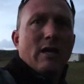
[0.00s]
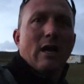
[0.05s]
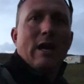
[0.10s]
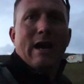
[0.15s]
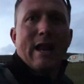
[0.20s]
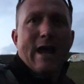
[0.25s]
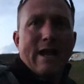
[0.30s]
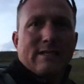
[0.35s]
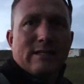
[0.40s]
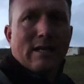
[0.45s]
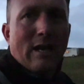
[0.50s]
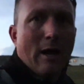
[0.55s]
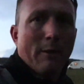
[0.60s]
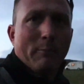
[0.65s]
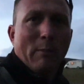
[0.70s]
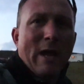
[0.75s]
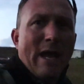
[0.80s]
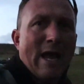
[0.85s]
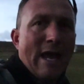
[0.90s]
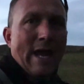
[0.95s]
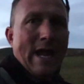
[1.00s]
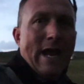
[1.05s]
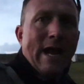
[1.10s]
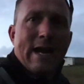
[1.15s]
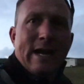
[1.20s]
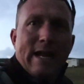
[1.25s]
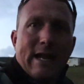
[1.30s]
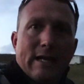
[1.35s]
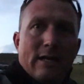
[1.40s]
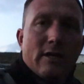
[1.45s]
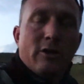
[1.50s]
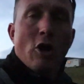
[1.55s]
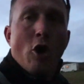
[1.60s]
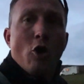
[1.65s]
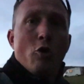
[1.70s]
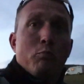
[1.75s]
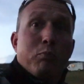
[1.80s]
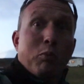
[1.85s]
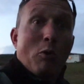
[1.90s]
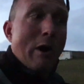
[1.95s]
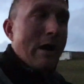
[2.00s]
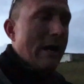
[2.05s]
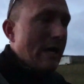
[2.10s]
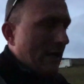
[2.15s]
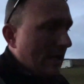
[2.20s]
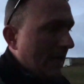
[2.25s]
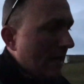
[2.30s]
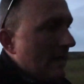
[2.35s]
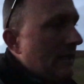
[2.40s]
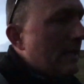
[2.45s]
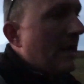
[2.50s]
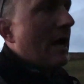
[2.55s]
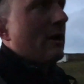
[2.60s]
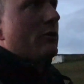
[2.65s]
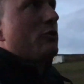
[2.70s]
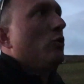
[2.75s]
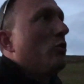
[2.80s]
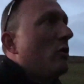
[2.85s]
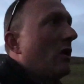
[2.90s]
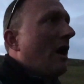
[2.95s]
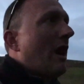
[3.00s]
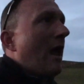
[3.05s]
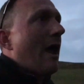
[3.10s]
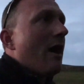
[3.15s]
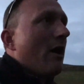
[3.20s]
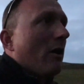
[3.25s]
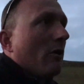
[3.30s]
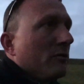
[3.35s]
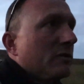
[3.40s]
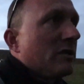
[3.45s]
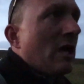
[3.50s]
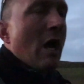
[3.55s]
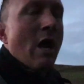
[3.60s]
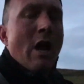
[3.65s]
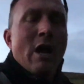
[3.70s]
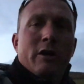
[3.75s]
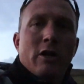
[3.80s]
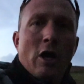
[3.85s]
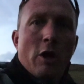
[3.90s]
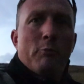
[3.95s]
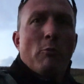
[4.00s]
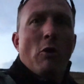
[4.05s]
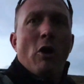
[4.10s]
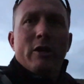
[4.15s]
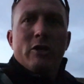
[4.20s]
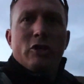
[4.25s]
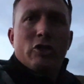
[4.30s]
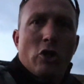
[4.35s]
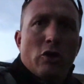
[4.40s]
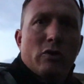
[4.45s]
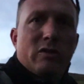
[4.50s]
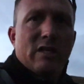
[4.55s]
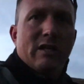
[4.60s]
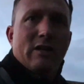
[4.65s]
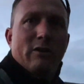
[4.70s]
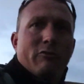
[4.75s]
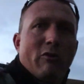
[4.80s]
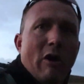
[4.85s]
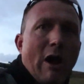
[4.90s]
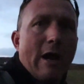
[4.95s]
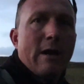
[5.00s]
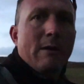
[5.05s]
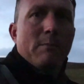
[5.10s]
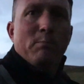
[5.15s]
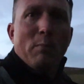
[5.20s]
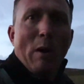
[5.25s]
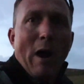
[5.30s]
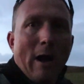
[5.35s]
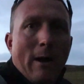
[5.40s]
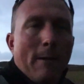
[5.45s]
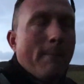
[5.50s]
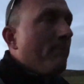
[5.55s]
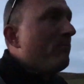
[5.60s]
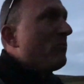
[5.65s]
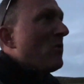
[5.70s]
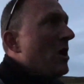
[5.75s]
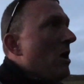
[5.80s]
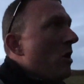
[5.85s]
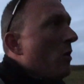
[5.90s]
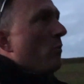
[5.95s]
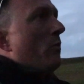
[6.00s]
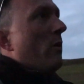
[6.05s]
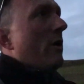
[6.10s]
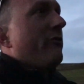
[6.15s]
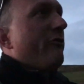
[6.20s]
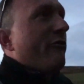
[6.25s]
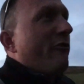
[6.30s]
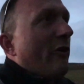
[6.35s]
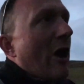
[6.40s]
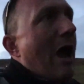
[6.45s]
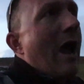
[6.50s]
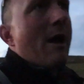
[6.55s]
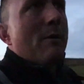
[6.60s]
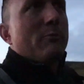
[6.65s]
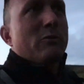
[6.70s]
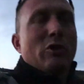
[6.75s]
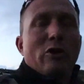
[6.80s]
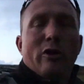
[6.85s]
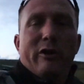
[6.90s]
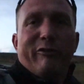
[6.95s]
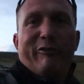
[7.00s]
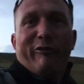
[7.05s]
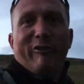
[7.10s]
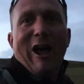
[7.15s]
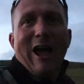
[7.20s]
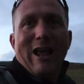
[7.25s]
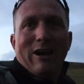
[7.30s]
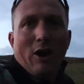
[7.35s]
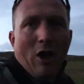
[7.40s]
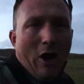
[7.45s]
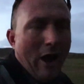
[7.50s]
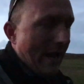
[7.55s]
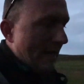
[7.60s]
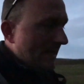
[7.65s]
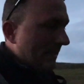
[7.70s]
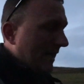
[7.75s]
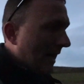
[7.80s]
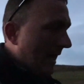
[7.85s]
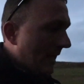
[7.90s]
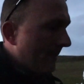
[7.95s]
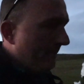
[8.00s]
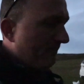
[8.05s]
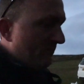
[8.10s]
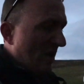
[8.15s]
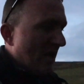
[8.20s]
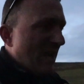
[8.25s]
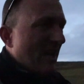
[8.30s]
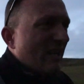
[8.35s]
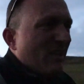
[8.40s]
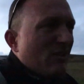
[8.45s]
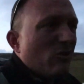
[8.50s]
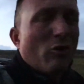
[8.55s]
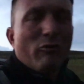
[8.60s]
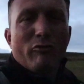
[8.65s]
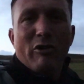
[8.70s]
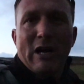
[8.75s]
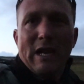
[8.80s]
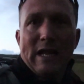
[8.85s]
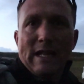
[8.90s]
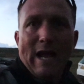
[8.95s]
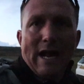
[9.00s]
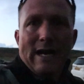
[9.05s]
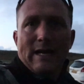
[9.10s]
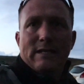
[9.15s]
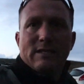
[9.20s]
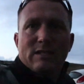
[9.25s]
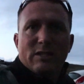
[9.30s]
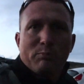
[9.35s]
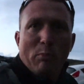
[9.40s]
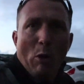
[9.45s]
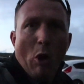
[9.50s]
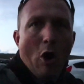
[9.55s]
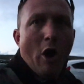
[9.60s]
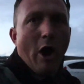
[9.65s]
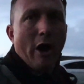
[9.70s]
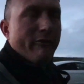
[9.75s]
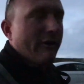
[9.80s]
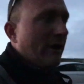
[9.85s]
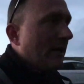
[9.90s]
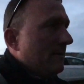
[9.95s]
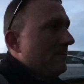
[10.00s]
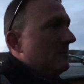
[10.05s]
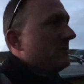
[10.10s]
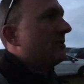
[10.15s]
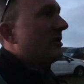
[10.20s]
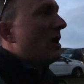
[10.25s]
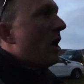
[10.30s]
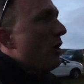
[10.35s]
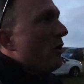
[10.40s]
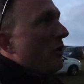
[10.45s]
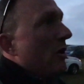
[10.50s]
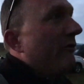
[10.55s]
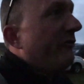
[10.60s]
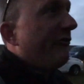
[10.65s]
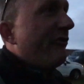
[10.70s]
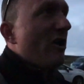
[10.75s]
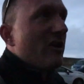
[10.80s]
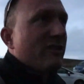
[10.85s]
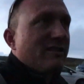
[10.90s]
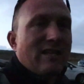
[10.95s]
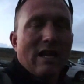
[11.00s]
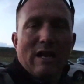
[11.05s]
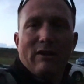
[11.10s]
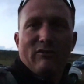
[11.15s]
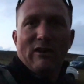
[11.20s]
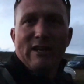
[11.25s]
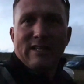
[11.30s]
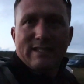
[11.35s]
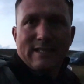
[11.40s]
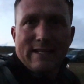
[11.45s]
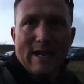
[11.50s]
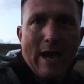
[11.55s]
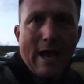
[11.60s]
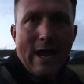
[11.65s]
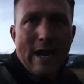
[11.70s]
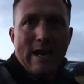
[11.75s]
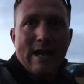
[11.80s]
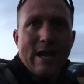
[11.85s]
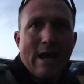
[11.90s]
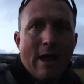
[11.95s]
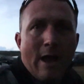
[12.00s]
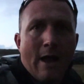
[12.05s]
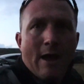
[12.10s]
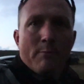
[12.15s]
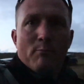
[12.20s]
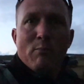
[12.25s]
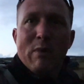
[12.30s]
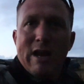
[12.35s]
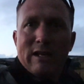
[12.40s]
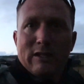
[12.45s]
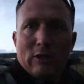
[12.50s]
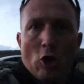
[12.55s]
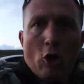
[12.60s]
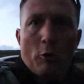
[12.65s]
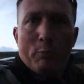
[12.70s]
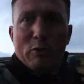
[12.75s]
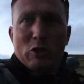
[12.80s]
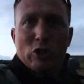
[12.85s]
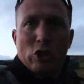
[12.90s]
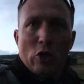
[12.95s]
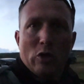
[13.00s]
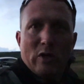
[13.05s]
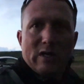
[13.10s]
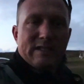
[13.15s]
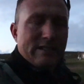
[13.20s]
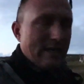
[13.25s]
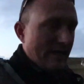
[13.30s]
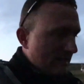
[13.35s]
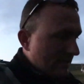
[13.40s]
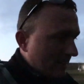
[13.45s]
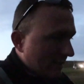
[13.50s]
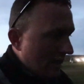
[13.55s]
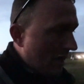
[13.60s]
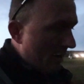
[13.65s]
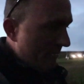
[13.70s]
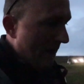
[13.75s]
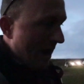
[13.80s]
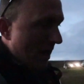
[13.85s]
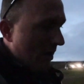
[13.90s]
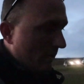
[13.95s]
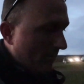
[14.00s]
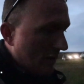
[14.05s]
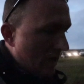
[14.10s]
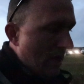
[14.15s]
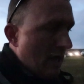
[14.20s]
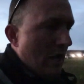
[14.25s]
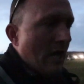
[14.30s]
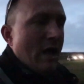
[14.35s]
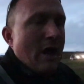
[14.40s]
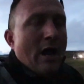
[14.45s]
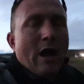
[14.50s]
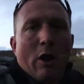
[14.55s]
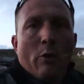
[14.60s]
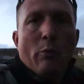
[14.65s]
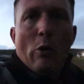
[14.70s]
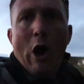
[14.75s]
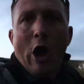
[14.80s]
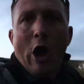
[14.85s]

let up in it, no break in the actual clouds. Don't mind shooting the rain, but with absolutely flat light, not really that inspiring. So first evening today, made the opportunity to come out, and will